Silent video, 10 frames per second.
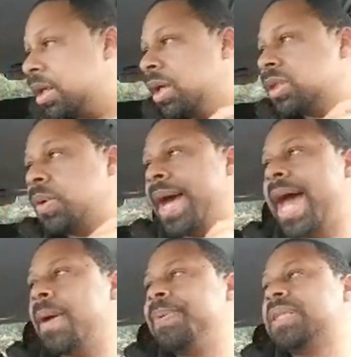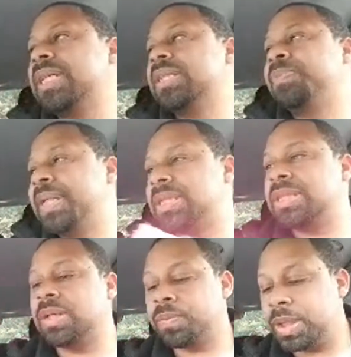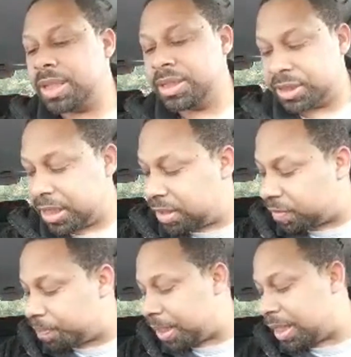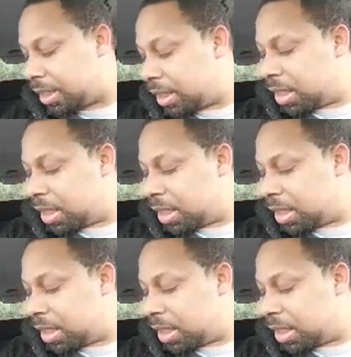So what happens is bitches that really shouldn't even be